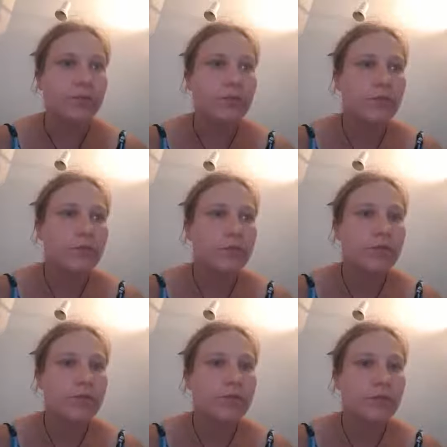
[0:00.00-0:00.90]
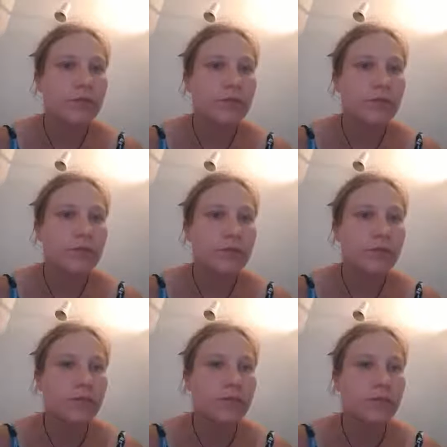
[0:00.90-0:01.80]

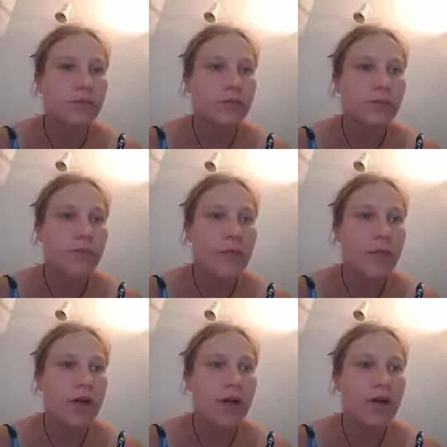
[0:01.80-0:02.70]
No one is speaking in this clip.